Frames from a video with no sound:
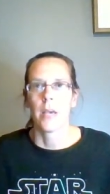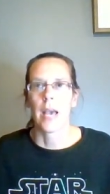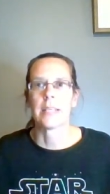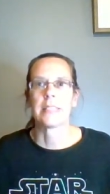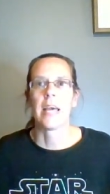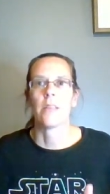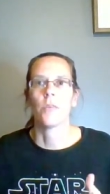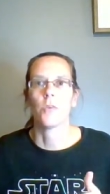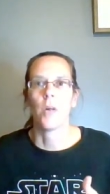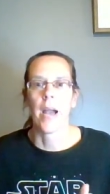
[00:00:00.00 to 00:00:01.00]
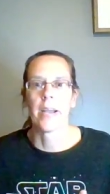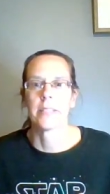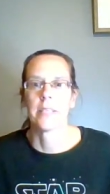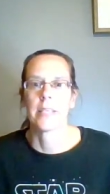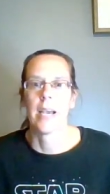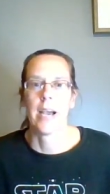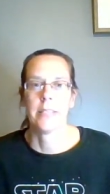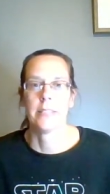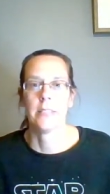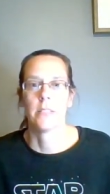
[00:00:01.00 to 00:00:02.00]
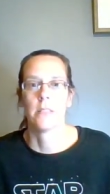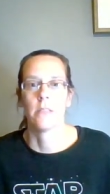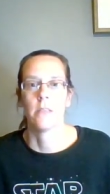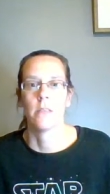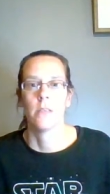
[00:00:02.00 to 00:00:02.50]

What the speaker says: has that little act of kindness